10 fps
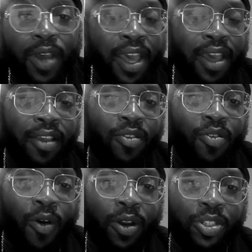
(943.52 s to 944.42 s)
You
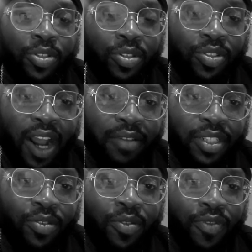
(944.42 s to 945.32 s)
go on a truck drive
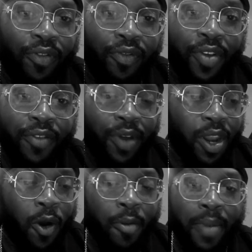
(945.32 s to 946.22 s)
school for free with
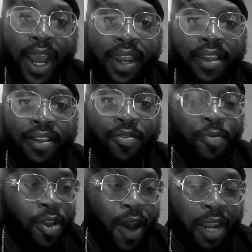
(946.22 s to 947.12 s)
no money. You
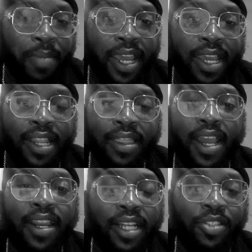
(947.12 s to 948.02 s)
don't have to pay
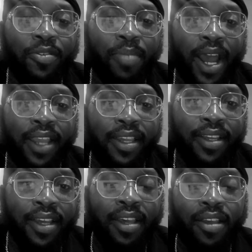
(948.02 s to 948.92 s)
anything out your pocket.
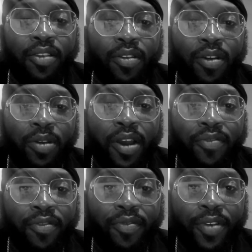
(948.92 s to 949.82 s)
You go there
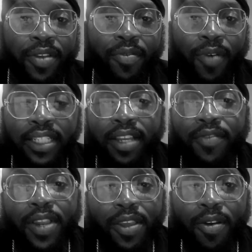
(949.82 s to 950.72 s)
for free. Watch that
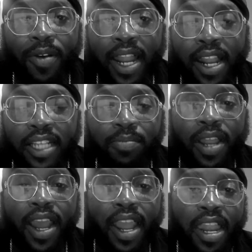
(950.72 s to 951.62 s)
video and I
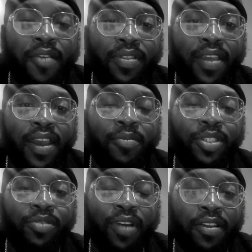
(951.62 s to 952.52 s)
explain everything what
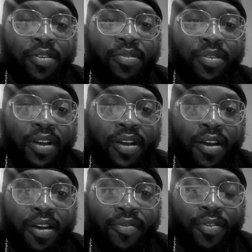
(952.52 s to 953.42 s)
you have to do to
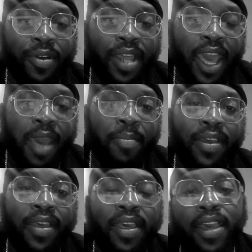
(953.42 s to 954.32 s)
for it to happen.
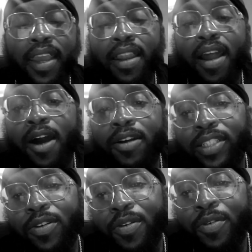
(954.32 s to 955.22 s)
And
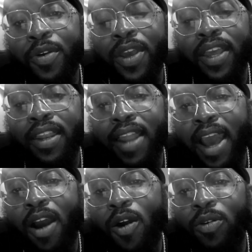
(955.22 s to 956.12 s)
also,
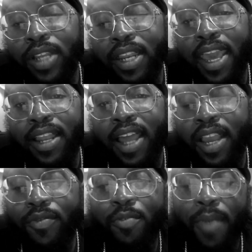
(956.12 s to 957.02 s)
not only that, like
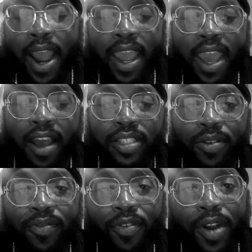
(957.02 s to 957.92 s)
if you might have some
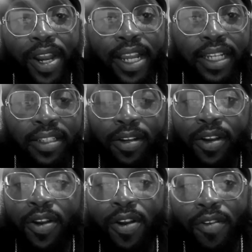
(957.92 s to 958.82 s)
friends, a
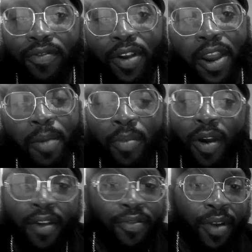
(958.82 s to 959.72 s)
girlfriend,
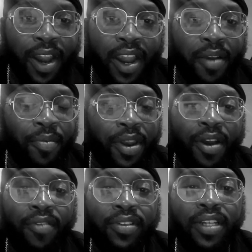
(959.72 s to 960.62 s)
boyfriend,
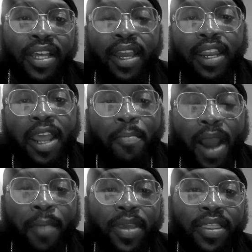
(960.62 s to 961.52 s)
whatever, that
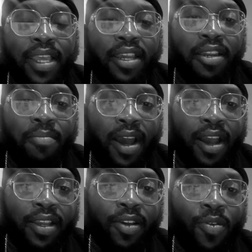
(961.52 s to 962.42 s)
might be thinking
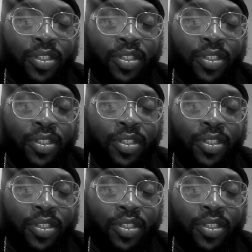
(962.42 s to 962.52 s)
about going to